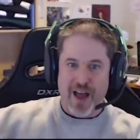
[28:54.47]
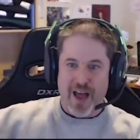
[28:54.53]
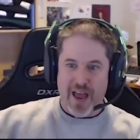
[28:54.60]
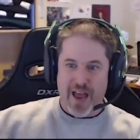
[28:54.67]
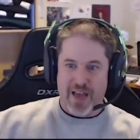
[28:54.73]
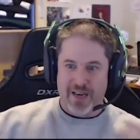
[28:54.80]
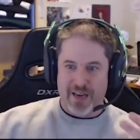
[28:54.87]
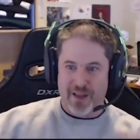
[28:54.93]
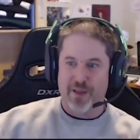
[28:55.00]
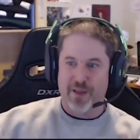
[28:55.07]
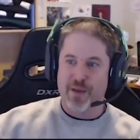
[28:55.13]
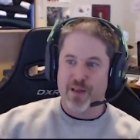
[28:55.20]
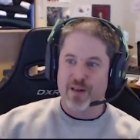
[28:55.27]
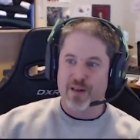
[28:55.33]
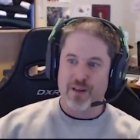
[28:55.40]
and in the
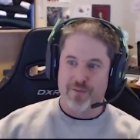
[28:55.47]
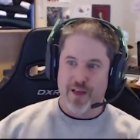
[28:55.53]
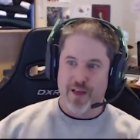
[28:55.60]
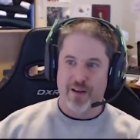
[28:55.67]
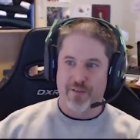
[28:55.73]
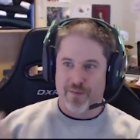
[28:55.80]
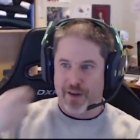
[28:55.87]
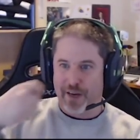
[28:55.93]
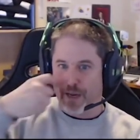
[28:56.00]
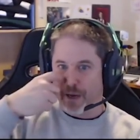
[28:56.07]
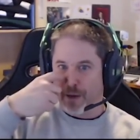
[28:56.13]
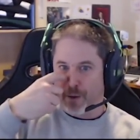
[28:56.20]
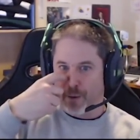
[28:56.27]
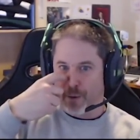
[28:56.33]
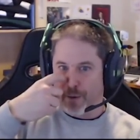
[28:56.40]
middle of that
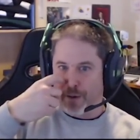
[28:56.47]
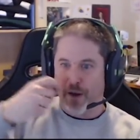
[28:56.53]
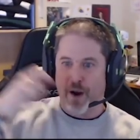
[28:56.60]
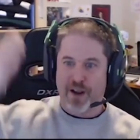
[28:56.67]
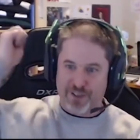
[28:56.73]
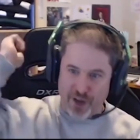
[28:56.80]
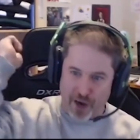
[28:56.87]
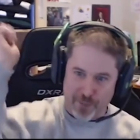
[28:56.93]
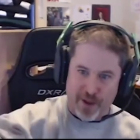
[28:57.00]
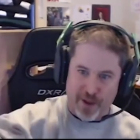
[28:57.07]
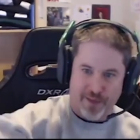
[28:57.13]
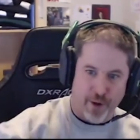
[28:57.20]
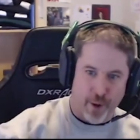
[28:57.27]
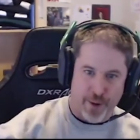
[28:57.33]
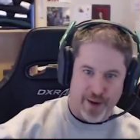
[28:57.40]
video, you know, I start by
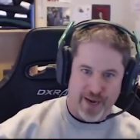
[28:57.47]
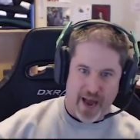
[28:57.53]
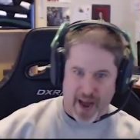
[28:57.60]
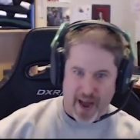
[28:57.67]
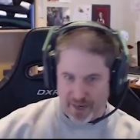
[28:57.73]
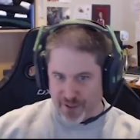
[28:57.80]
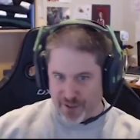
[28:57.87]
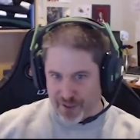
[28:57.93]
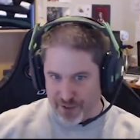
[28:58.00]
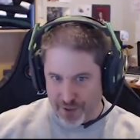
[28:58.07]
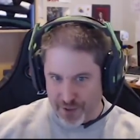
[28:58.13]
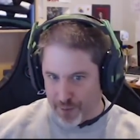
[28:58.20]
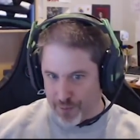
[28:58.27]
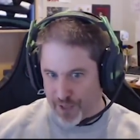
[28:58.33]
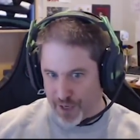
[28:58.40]
throwing an axe because
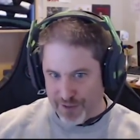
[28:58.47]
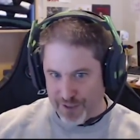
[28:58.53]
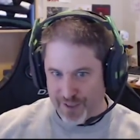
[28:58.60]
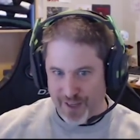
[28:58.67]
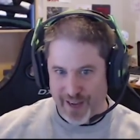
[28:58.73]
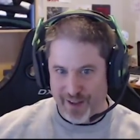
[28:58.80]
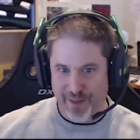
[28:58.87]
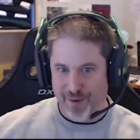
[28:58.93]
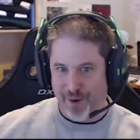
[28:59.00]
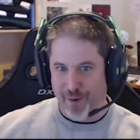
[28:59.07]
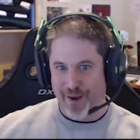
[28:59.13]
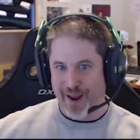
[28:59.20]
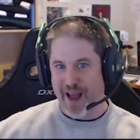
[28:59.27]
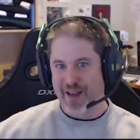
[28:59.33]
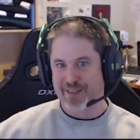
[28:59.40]
who doesn't like
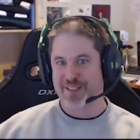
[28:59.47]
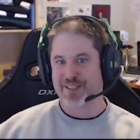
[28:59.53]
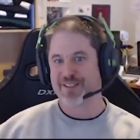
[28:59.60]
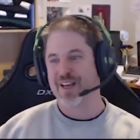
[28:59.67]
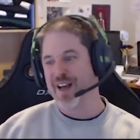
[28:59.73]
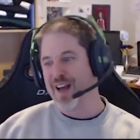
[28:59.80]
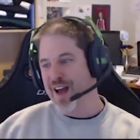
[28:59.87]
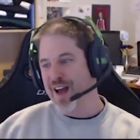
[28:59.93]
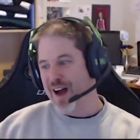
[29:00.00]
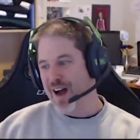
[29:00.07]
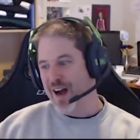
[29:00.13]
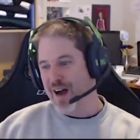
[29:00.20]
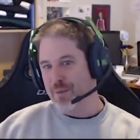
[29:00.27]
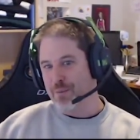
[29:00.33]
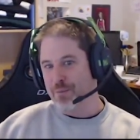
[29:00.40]
throwing axes?
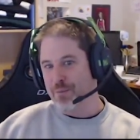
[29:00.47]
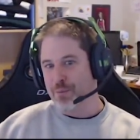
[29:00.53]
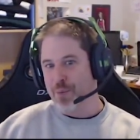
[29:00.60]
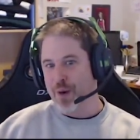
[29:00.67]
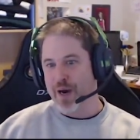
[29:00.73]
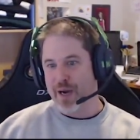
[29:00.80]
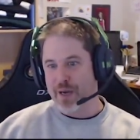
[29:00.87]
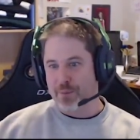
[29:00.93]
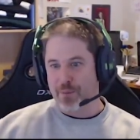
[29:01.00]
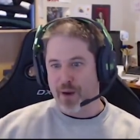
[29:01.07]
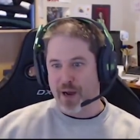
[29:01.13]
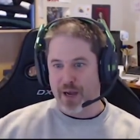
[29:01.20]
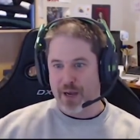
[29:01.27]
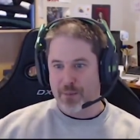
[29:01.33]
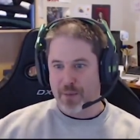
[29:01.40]
Um, but
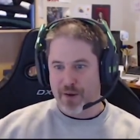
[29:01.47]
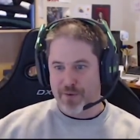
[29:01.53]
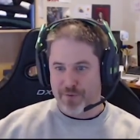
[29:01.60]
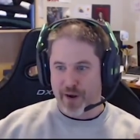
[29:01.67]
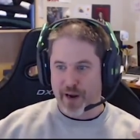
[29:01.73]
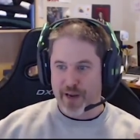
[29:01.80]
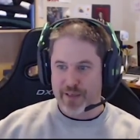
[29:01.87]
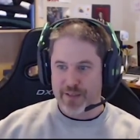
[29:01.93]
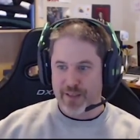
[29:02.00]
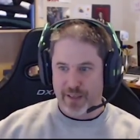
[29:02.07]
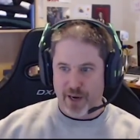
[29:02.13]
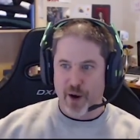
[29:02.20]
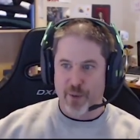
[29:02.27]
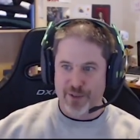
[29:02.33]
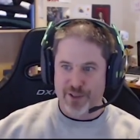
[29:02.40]
my my friend
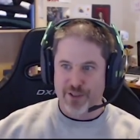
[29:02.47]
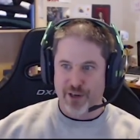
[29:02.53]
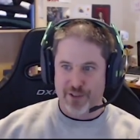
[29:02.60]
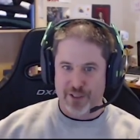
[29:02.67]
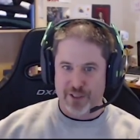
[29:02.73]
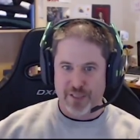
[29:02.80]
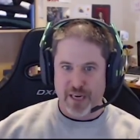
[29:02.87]
and co-instructor